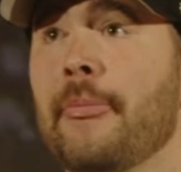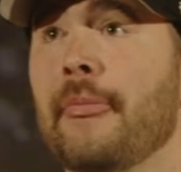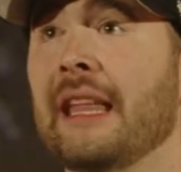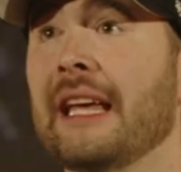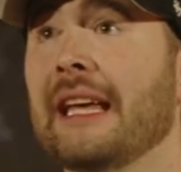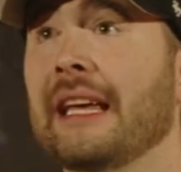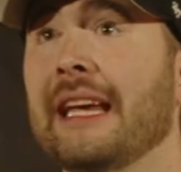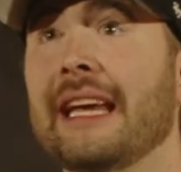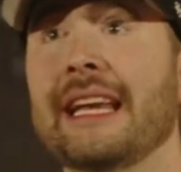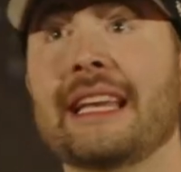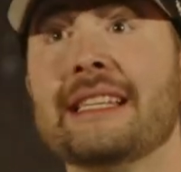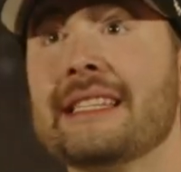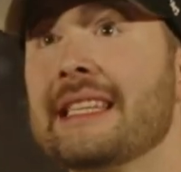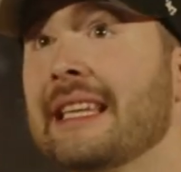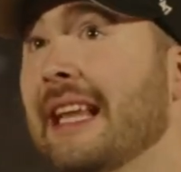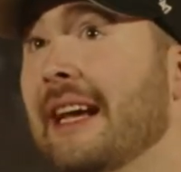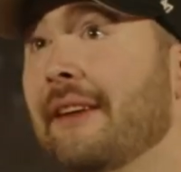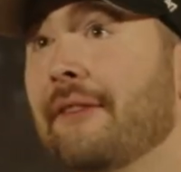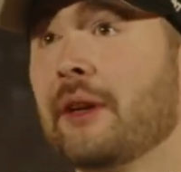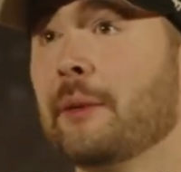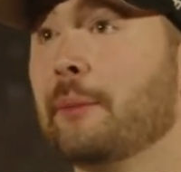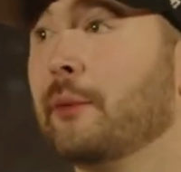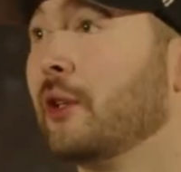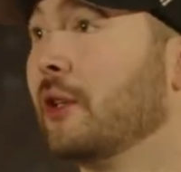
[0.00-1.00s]
It is
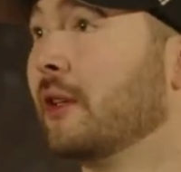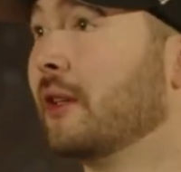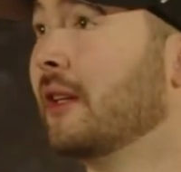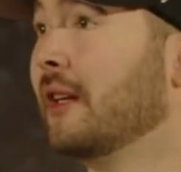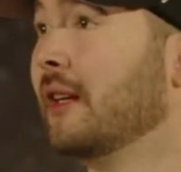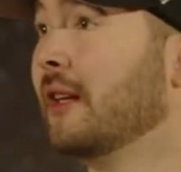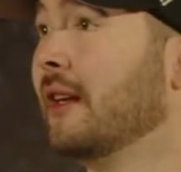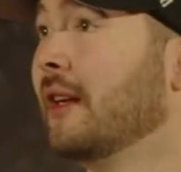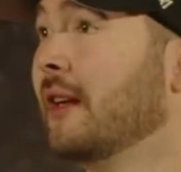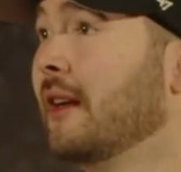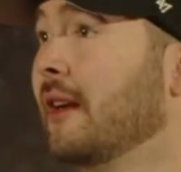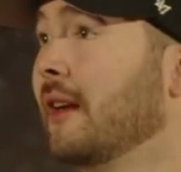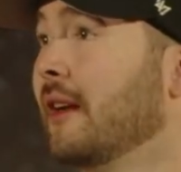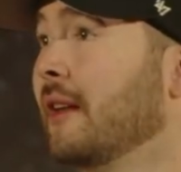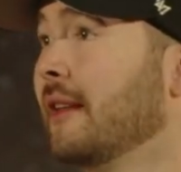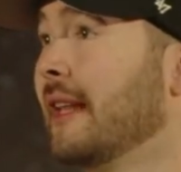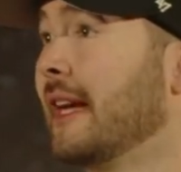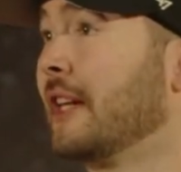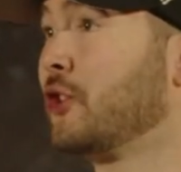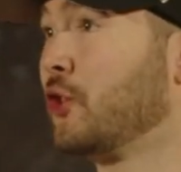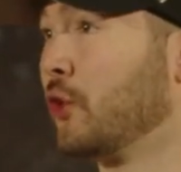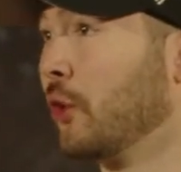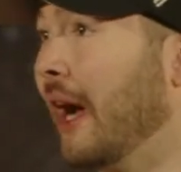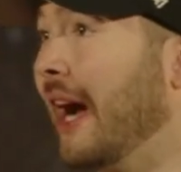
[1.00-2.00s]
inevitable that
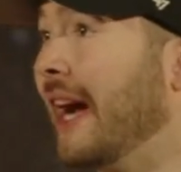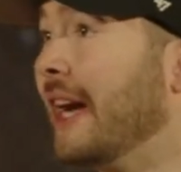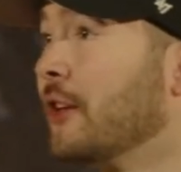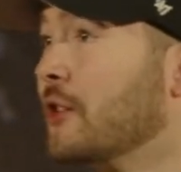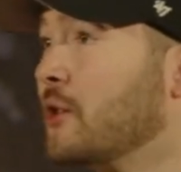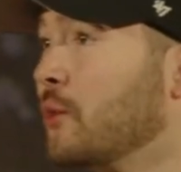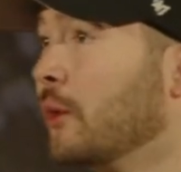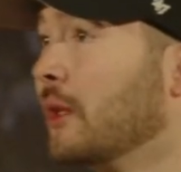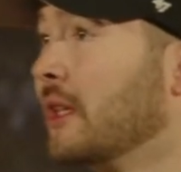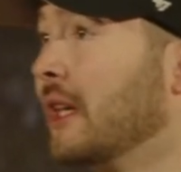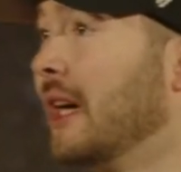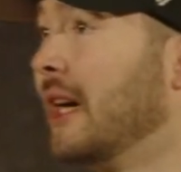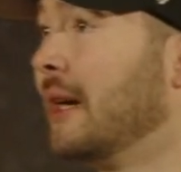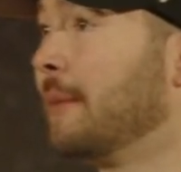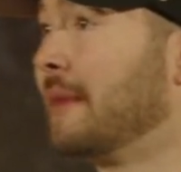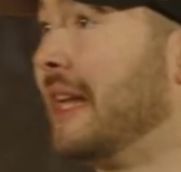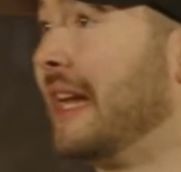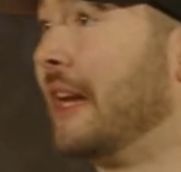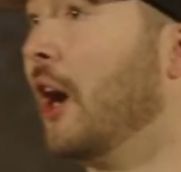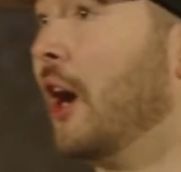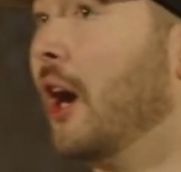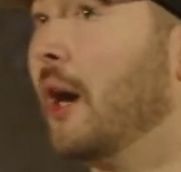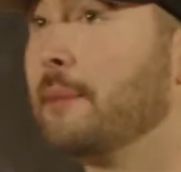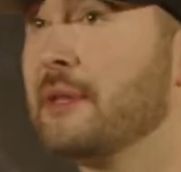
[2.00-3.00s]
trials will come, that
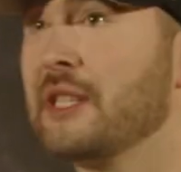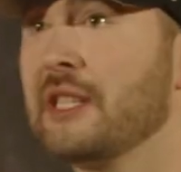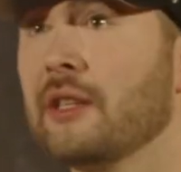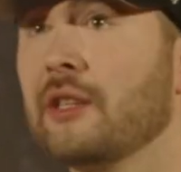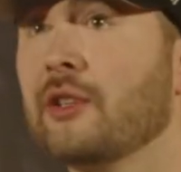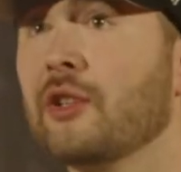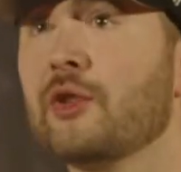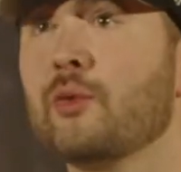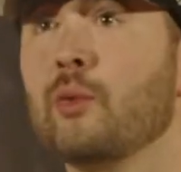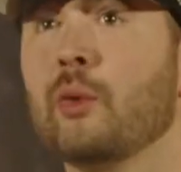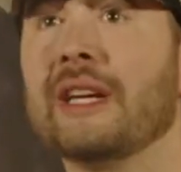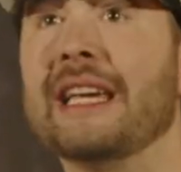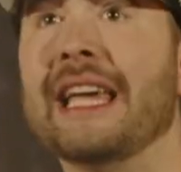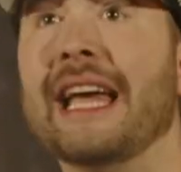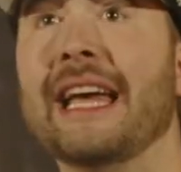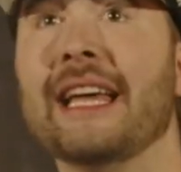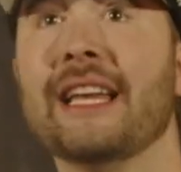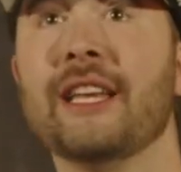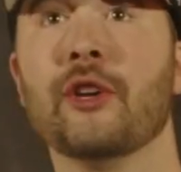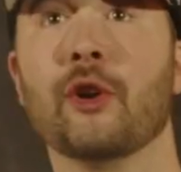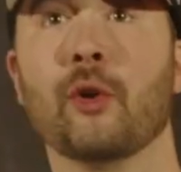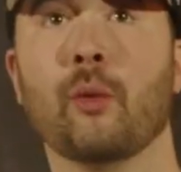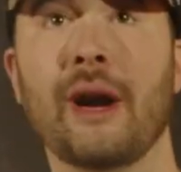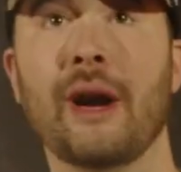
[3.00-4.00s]
obstacles will get in
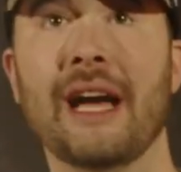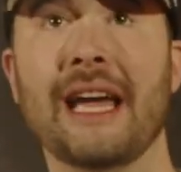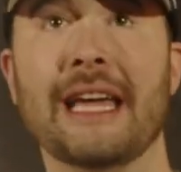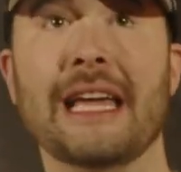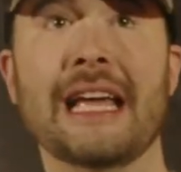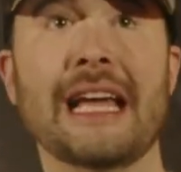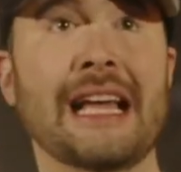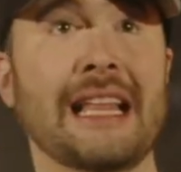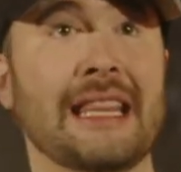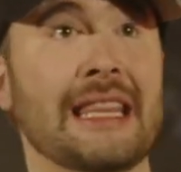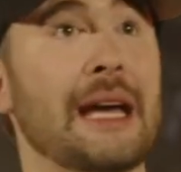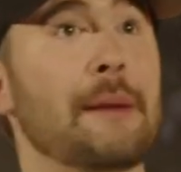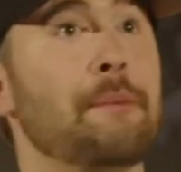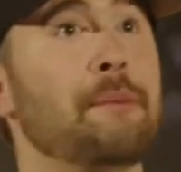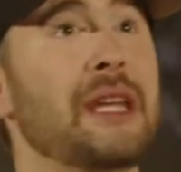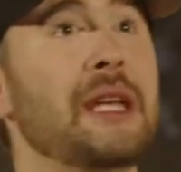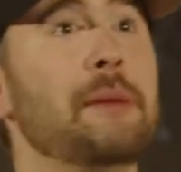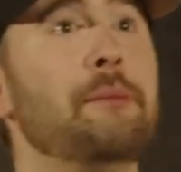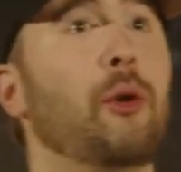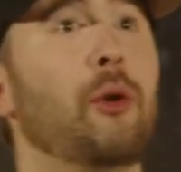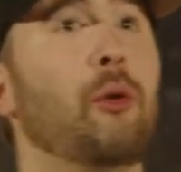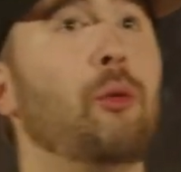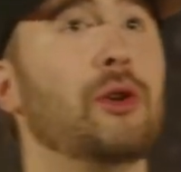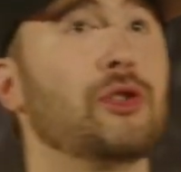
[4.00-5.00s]
your way, that
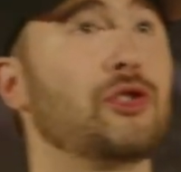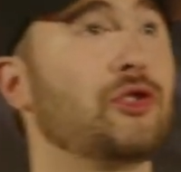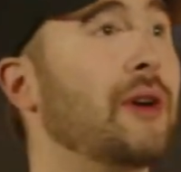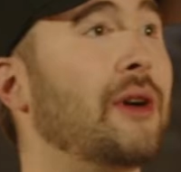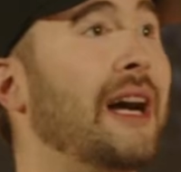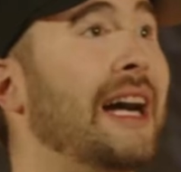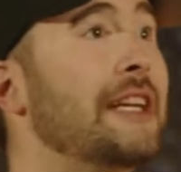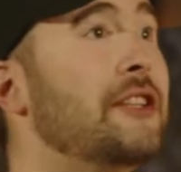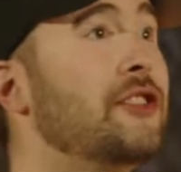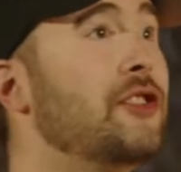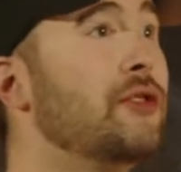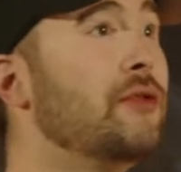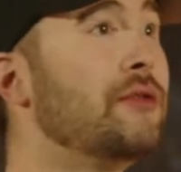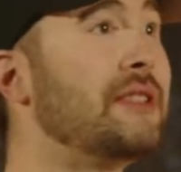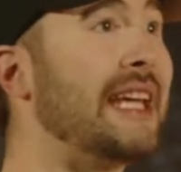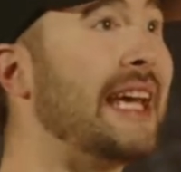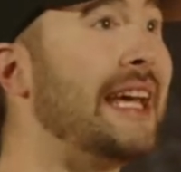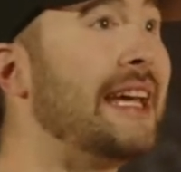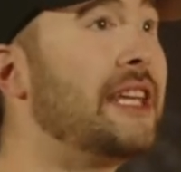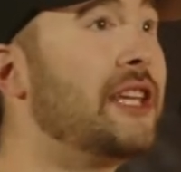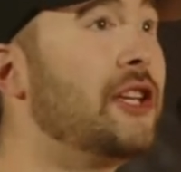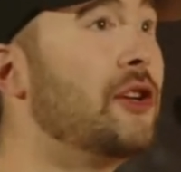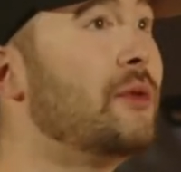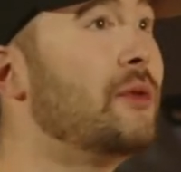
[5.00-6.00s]
people will try to
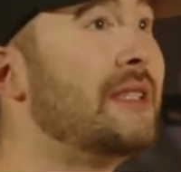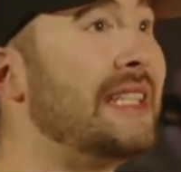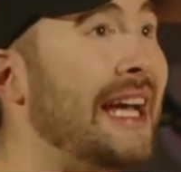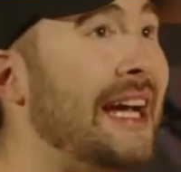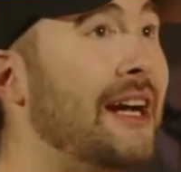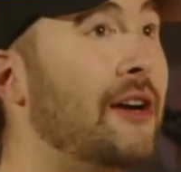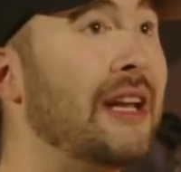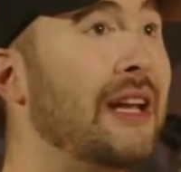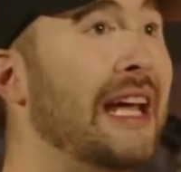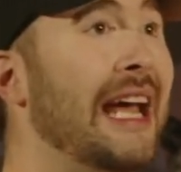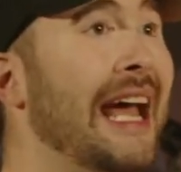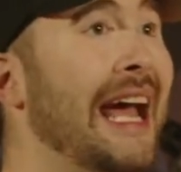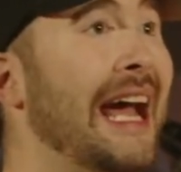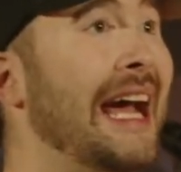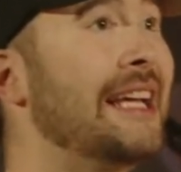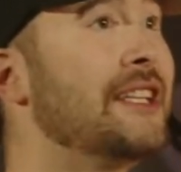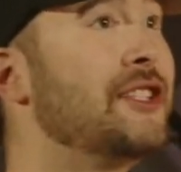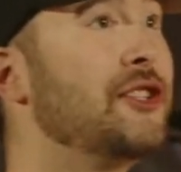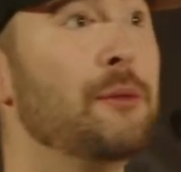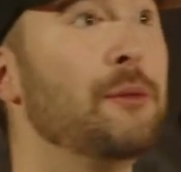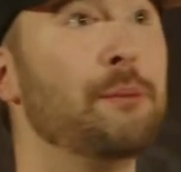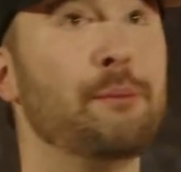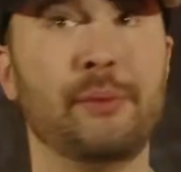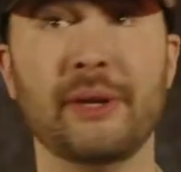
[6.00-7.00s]
take you down. As
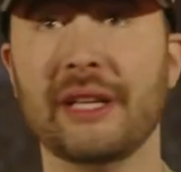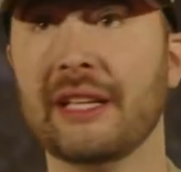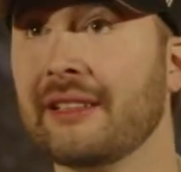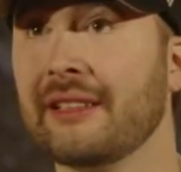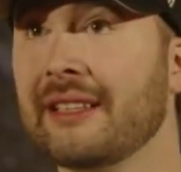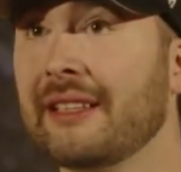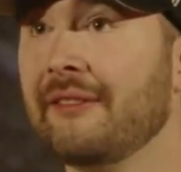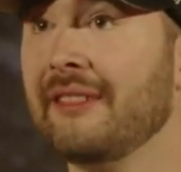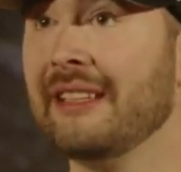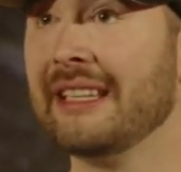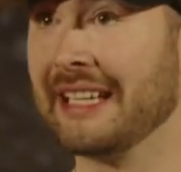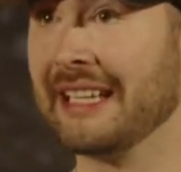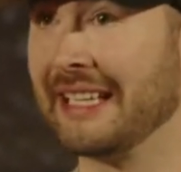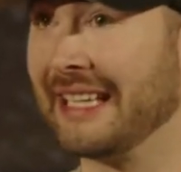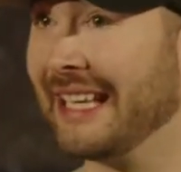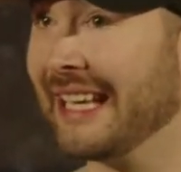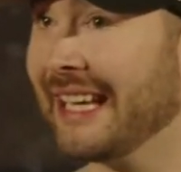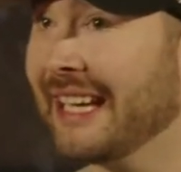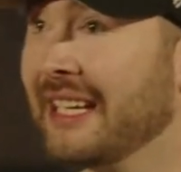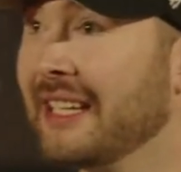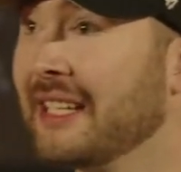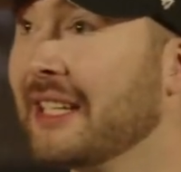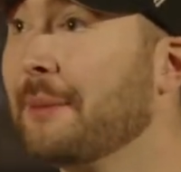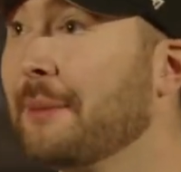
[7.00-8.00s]
you build the
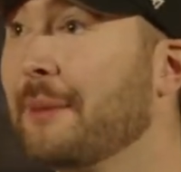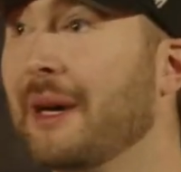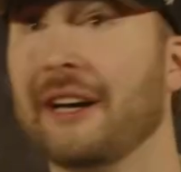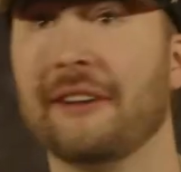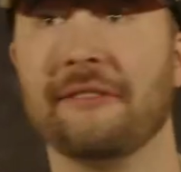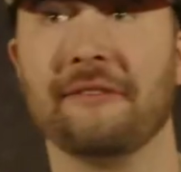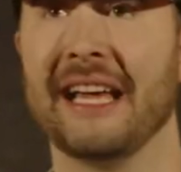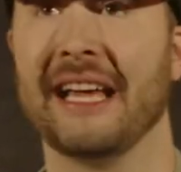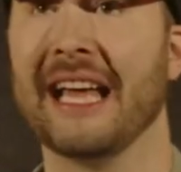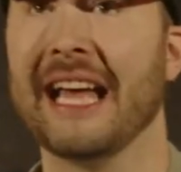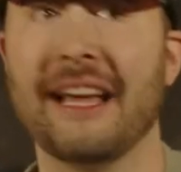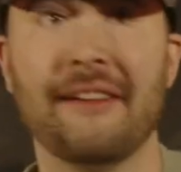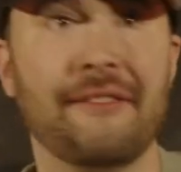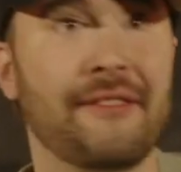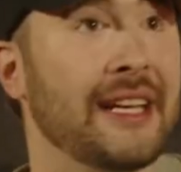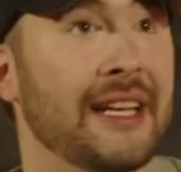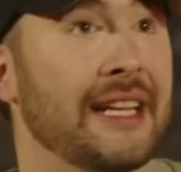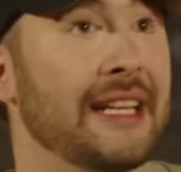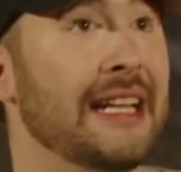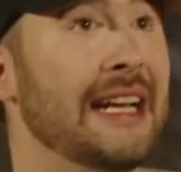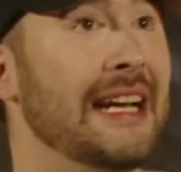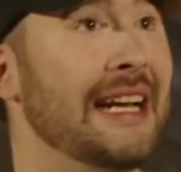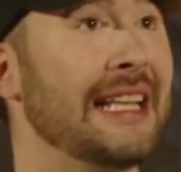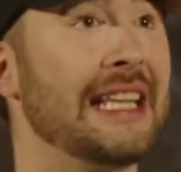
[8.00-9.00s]
kingdom of heaven,
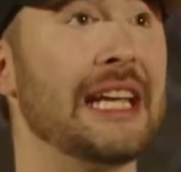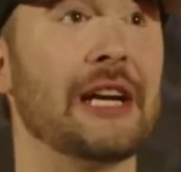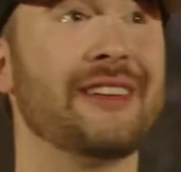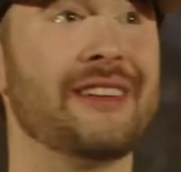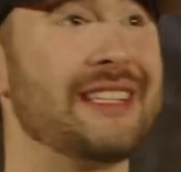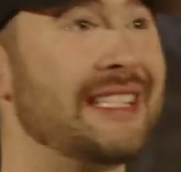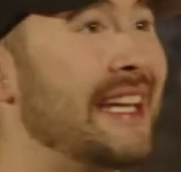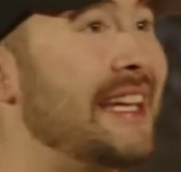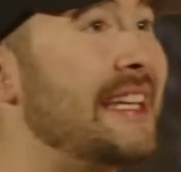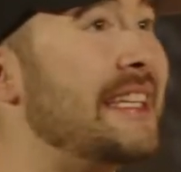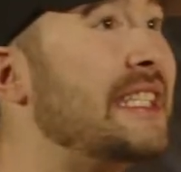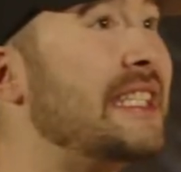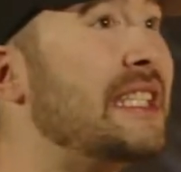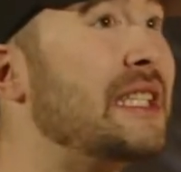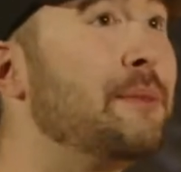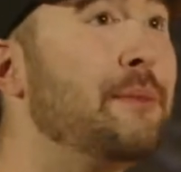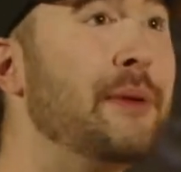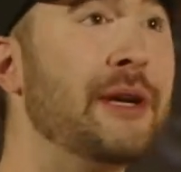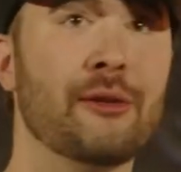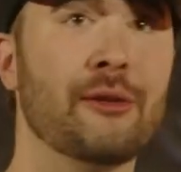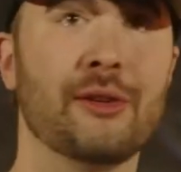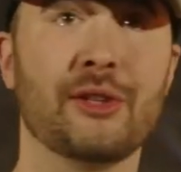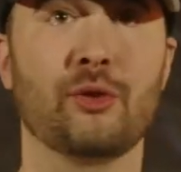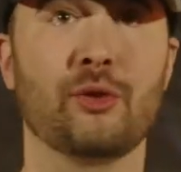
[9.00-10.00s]
there is a
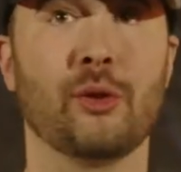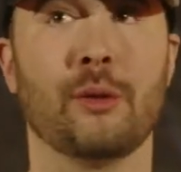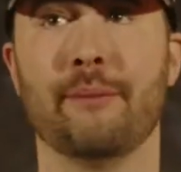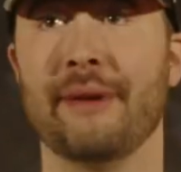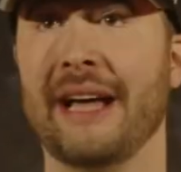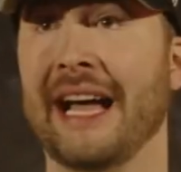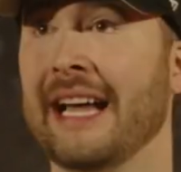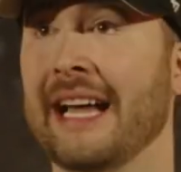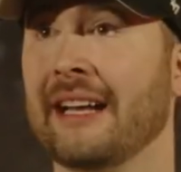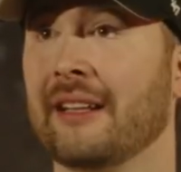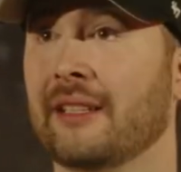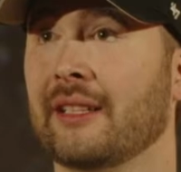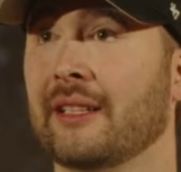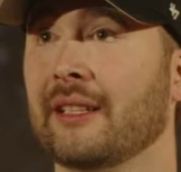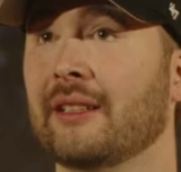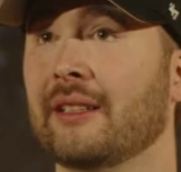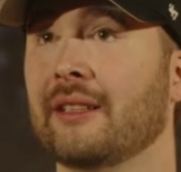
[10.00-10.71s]
spiritual battle.